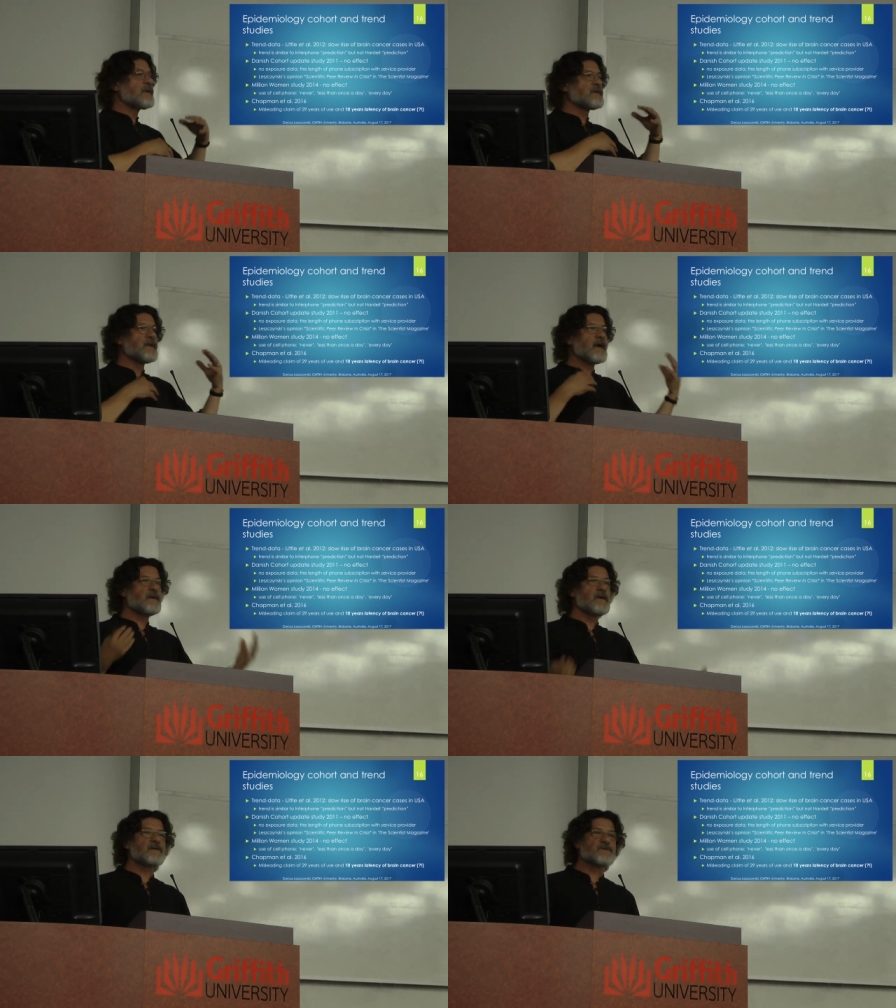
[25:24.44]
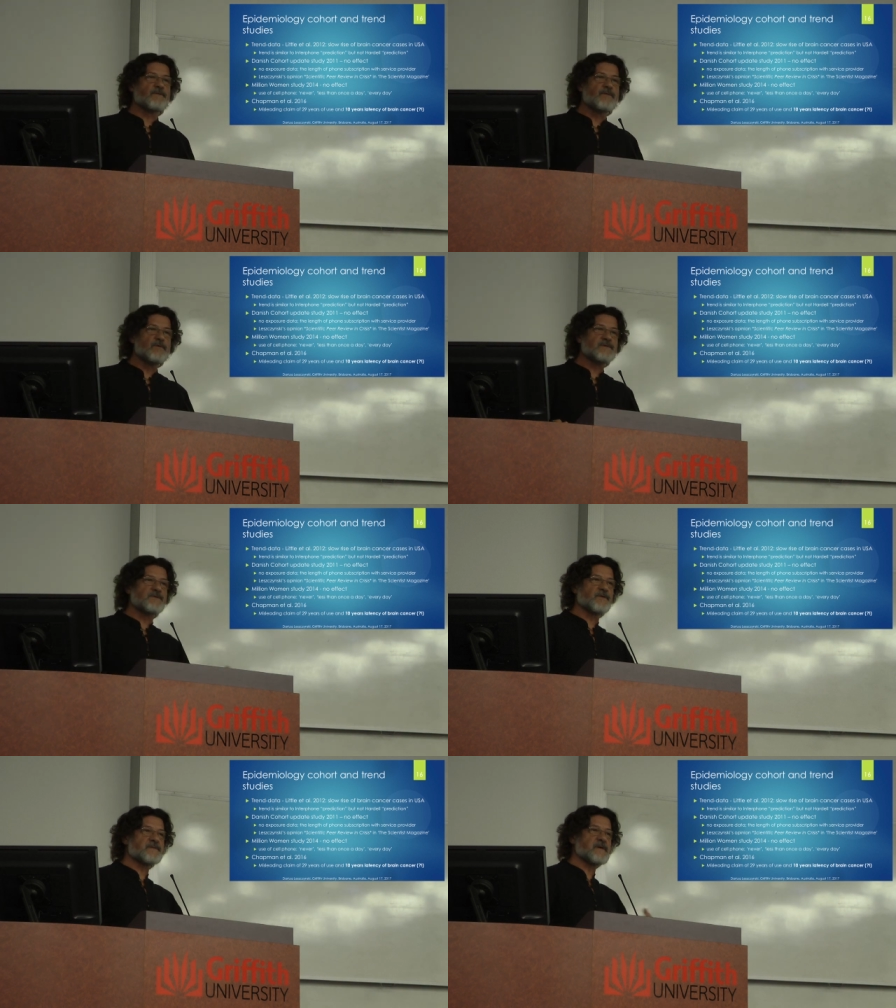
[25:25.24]
29 years of
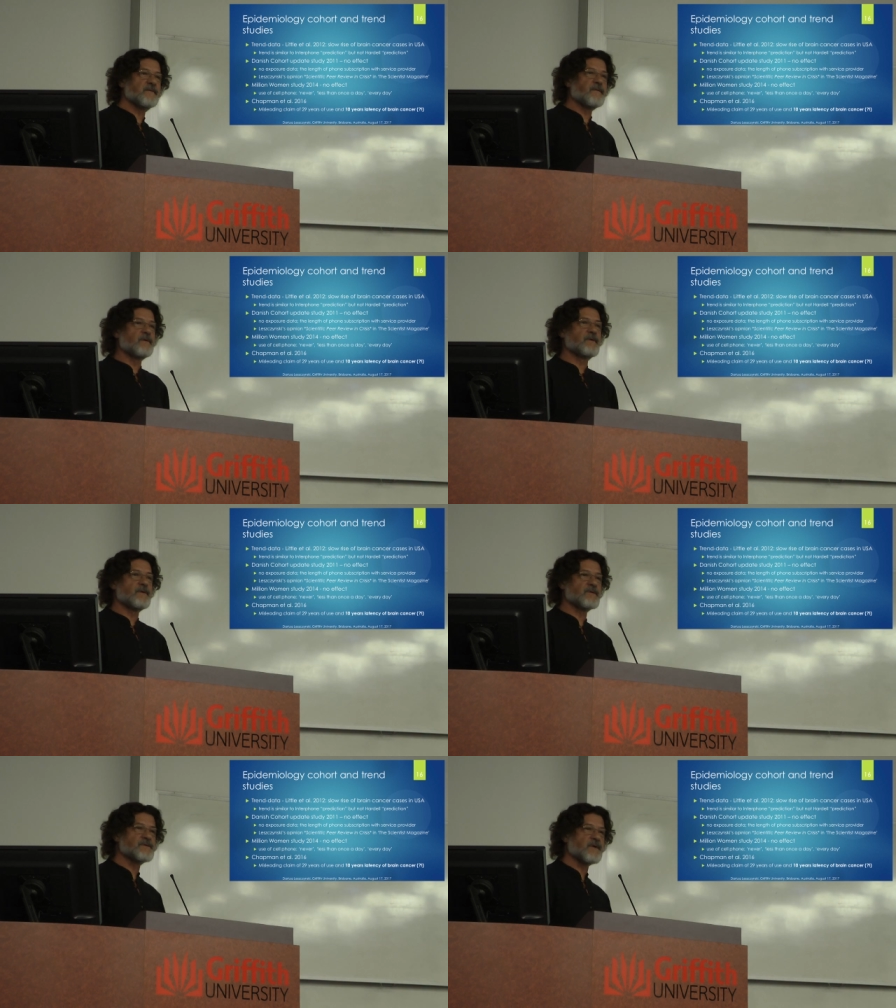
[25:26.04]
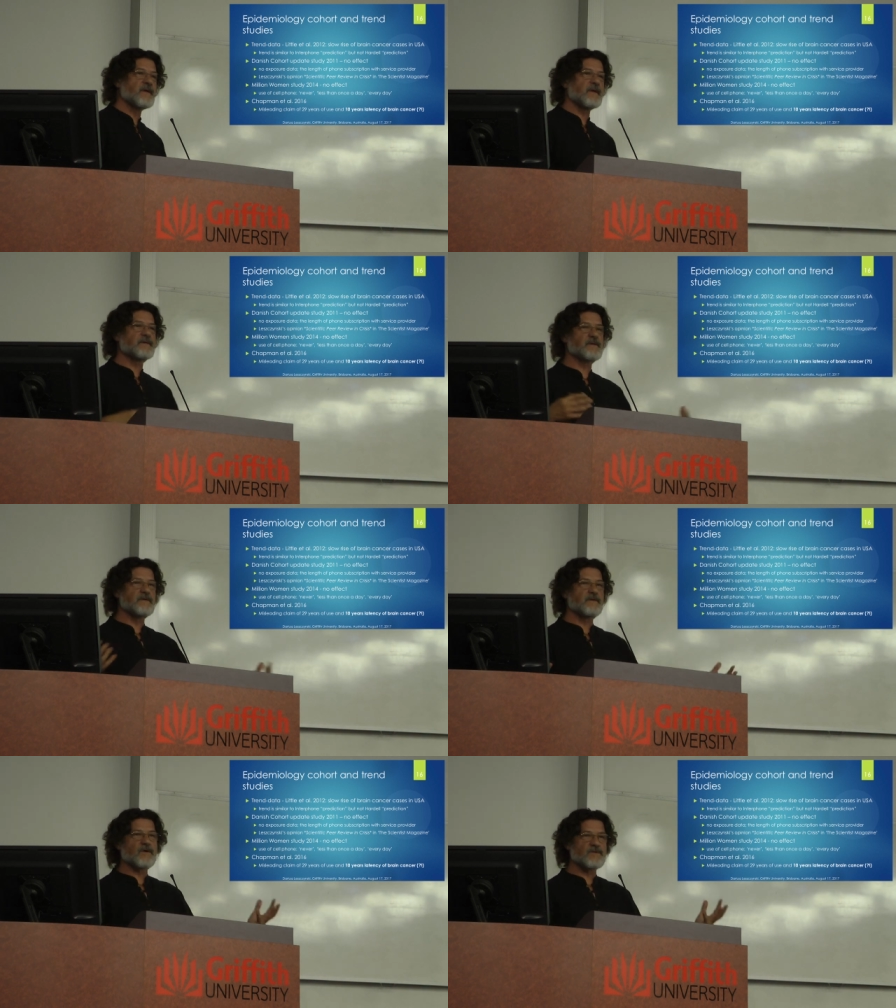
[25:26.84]
usage of cell phone in Australia
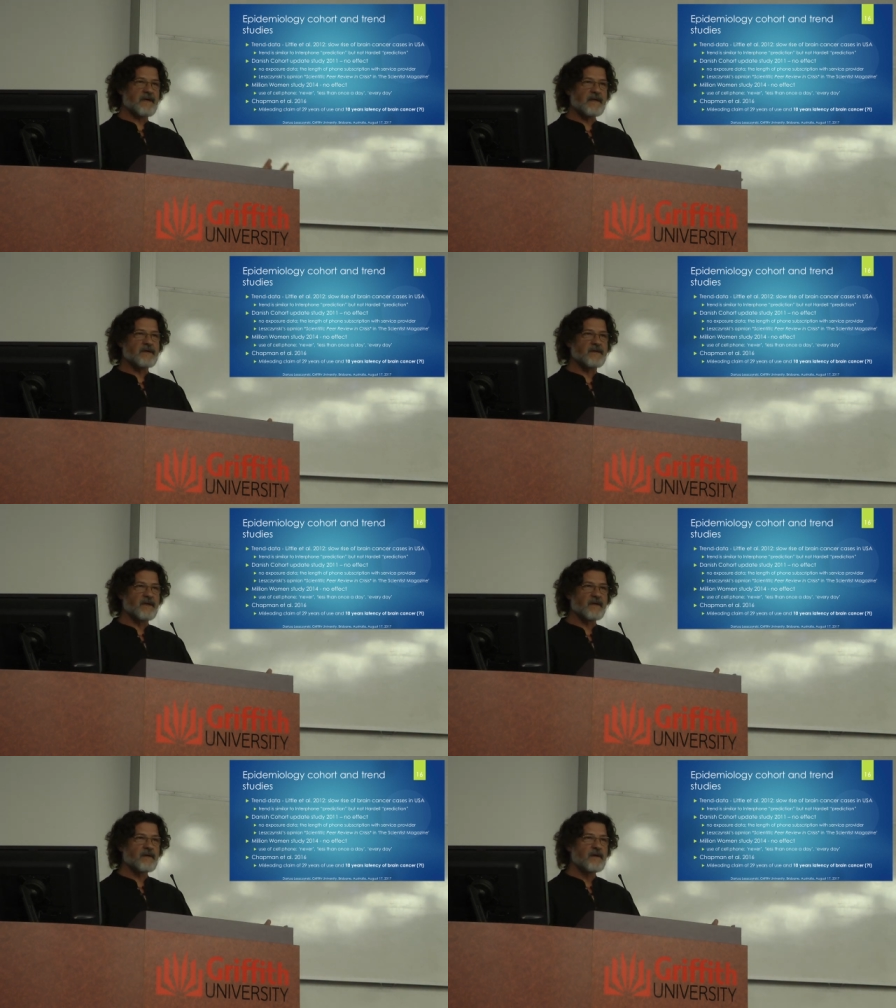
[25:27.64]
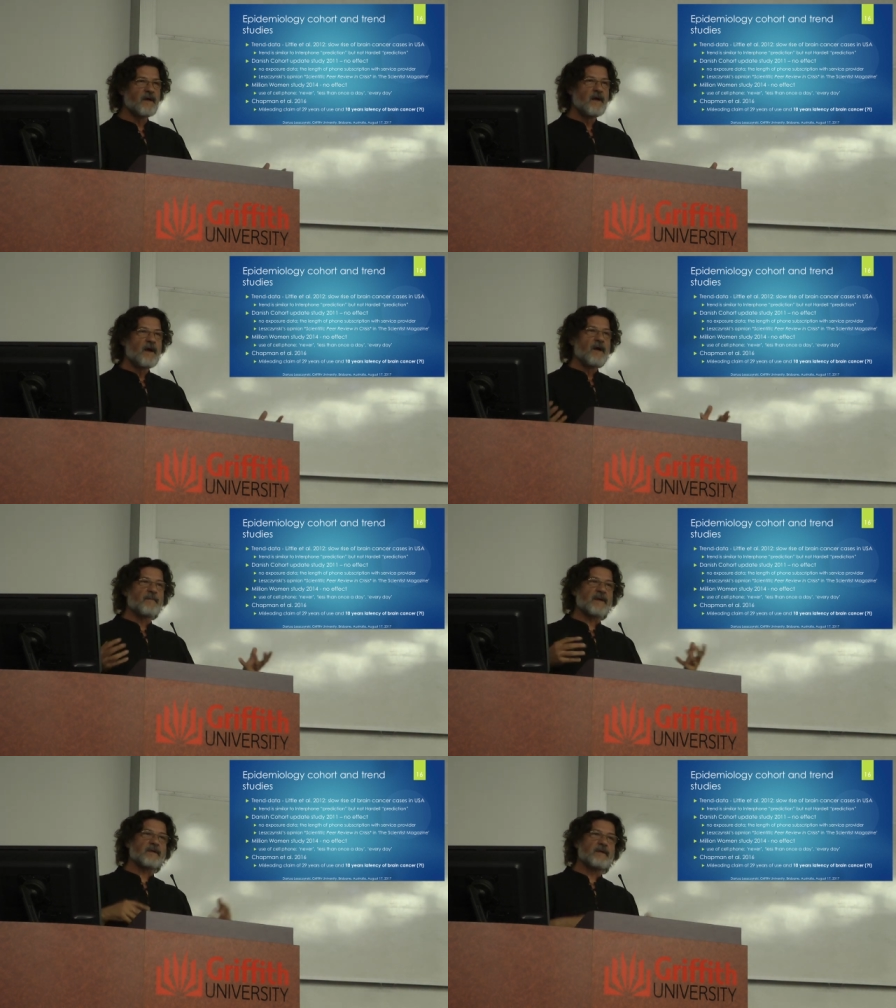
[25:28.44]
didn't cause anything,
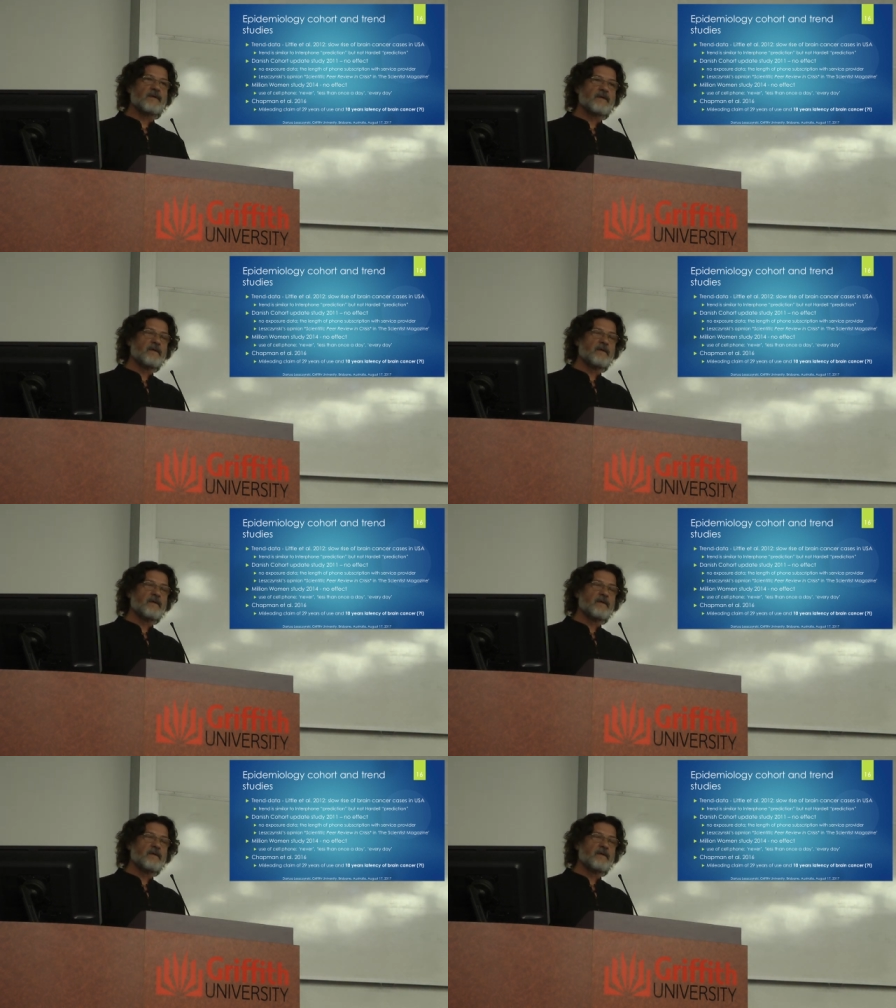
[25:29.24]
but